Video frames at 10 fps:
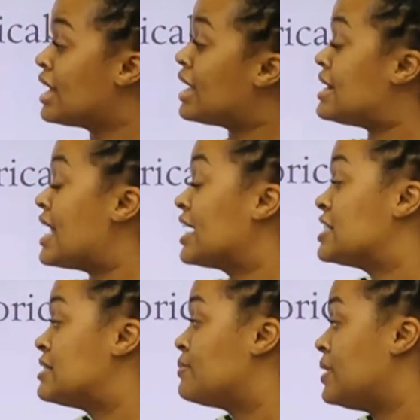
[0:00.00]

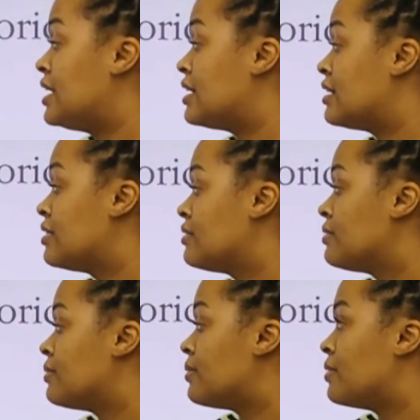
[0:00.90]
Next week,
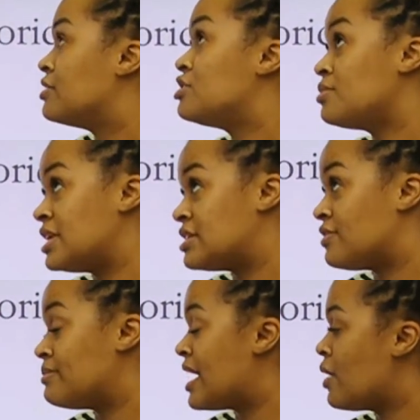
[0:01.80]
or 2 weeks from
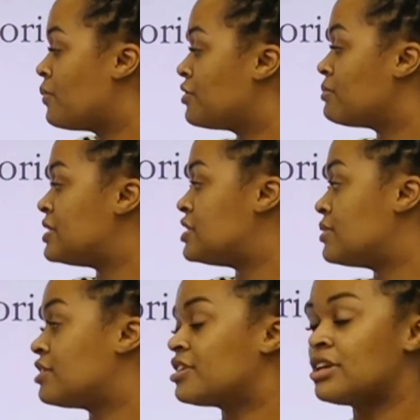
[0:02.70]
now, we will be
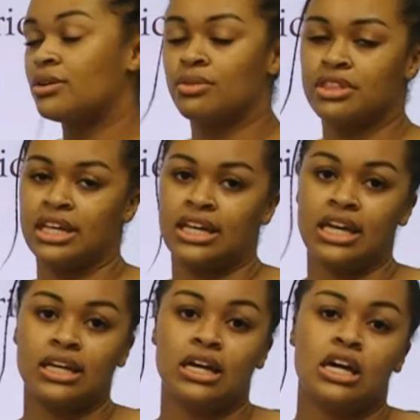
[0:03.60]
doing critical
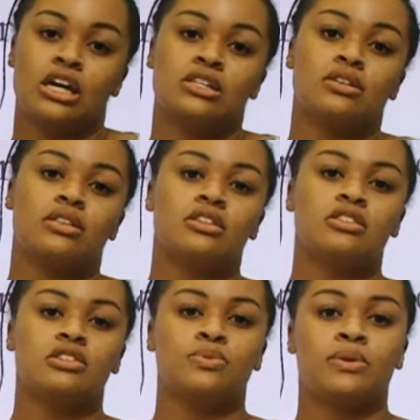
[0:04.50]
thinking. So this
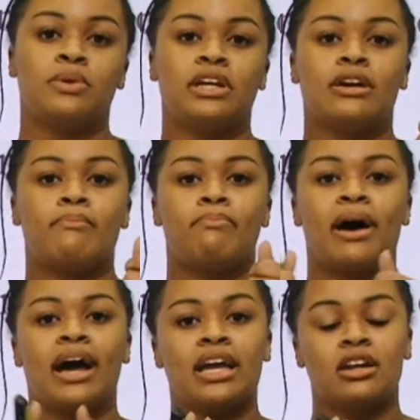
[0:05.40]
is when we
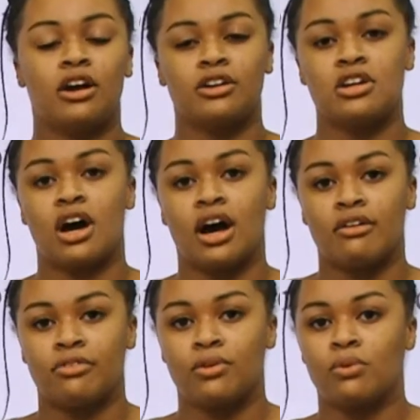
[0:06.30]
combine our
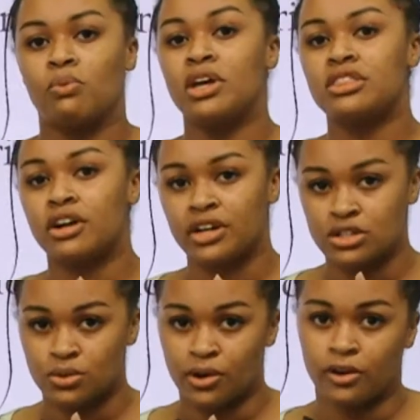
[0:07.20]
novel with our
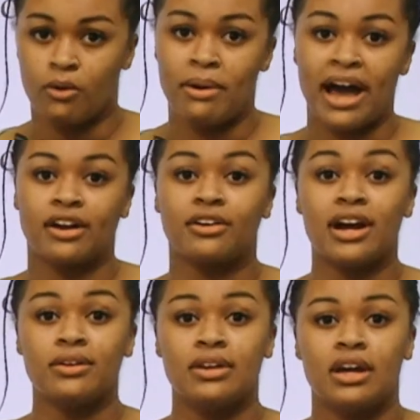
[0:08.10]
historical
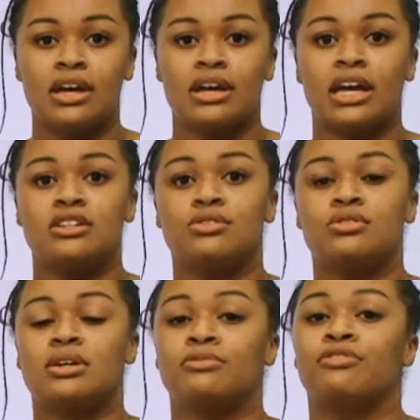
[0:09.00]
background and do
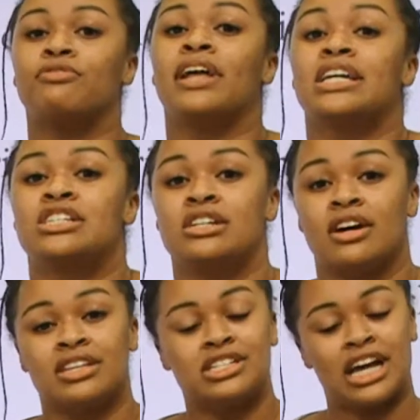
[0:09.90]
some reflection on
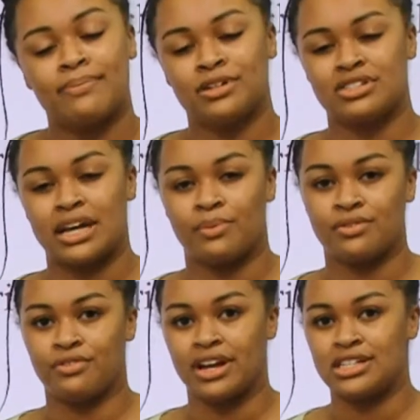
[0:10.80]
the chapters that we've
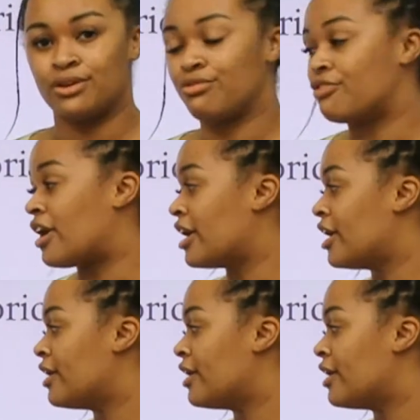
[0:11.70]
read so far.